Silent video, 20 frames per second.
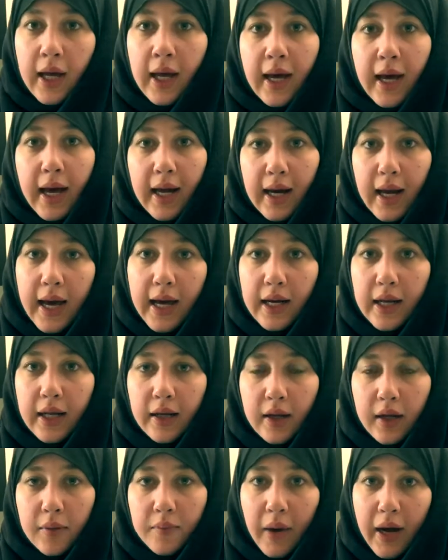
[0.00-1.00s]
In my dry
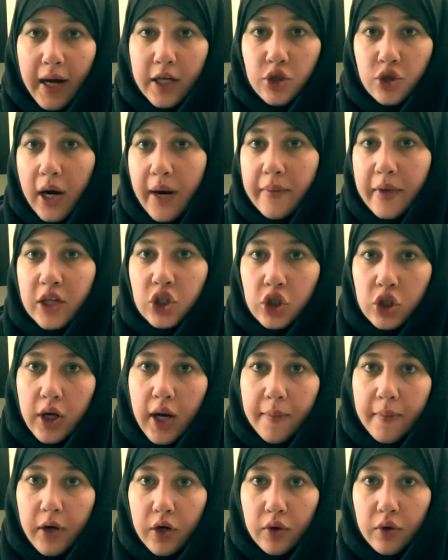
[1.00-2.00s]
mixture, I'm going to do that in 2
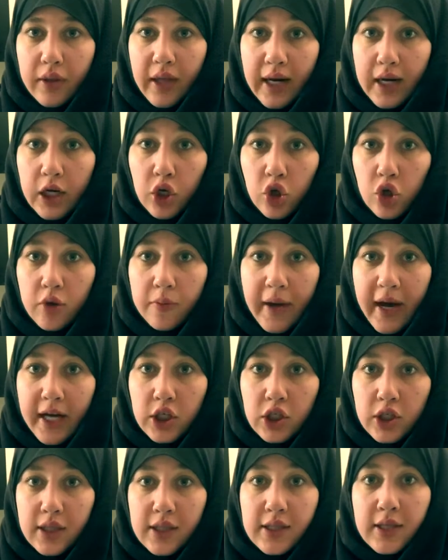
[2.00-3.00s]
batches. So
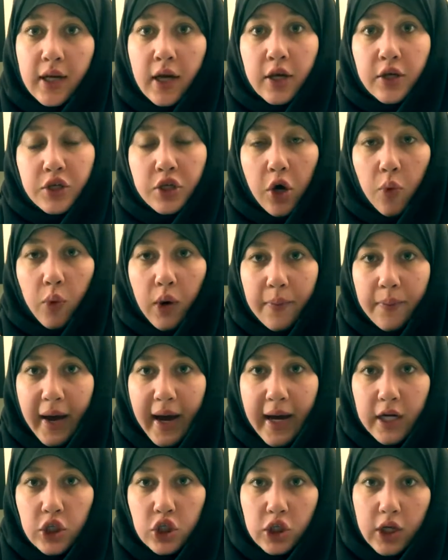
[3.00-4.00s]
1 batch, and then
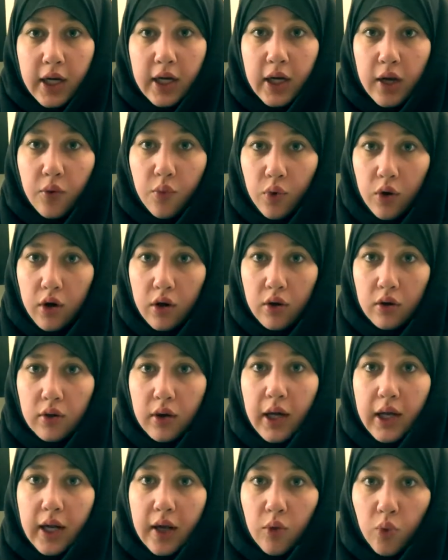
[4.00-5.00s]
whirl, and then 1
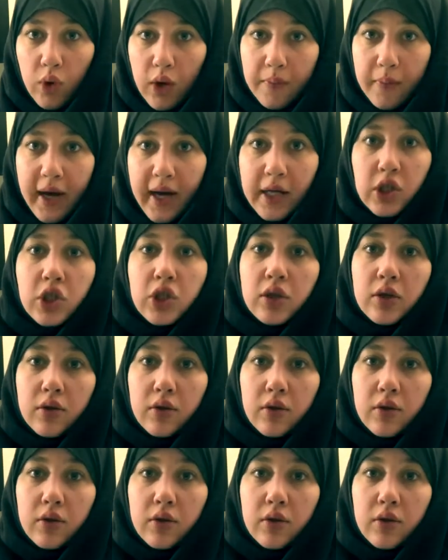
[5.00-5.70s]
batch, whirl.